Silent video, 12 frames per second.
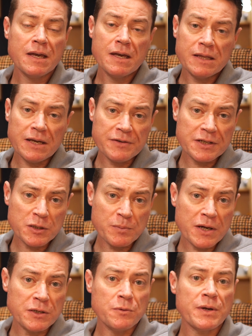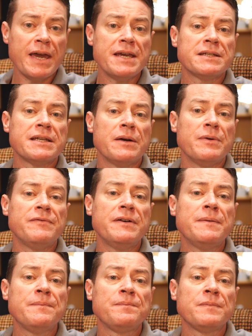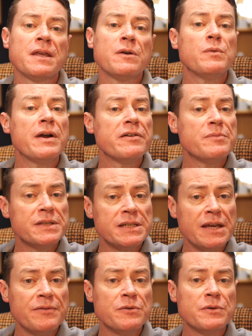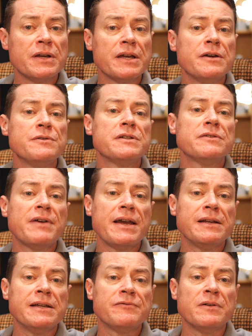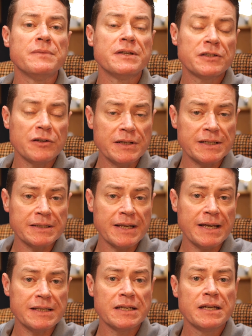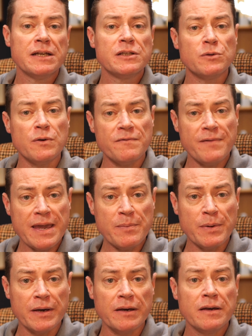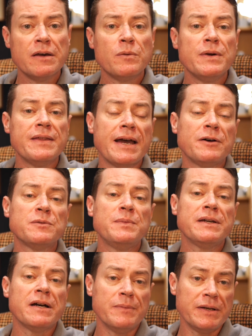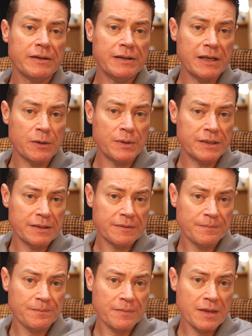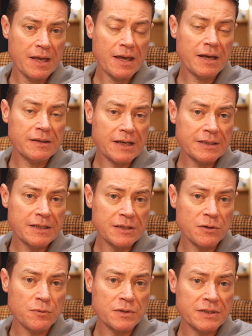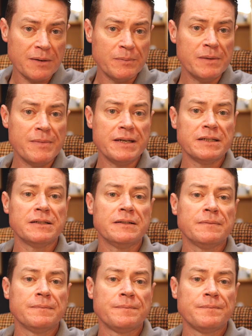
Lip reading: There is a special case, however, where a material can go directly from the solid state to a vapour without becoming a liquid, and that is called sublimation.